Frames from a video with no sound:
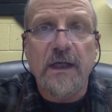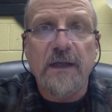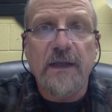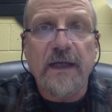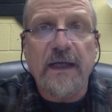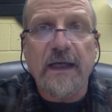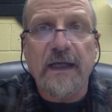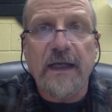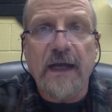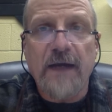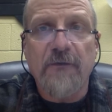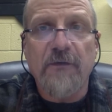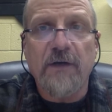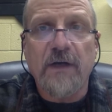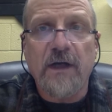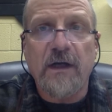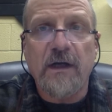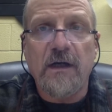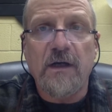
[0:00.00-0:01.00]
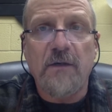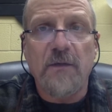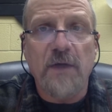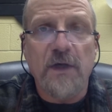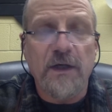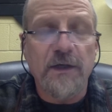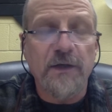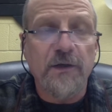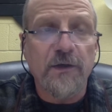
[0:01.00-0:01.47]
that can ever come
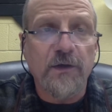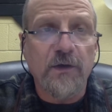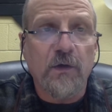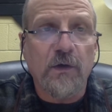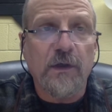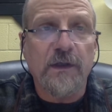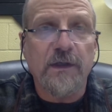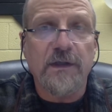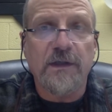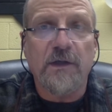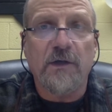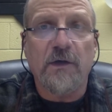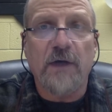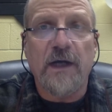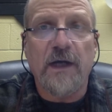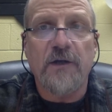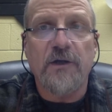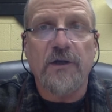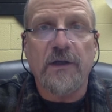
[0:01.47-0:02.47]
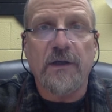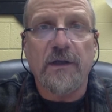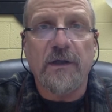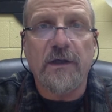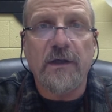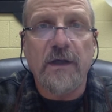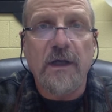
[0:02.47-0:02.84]
under your consideration.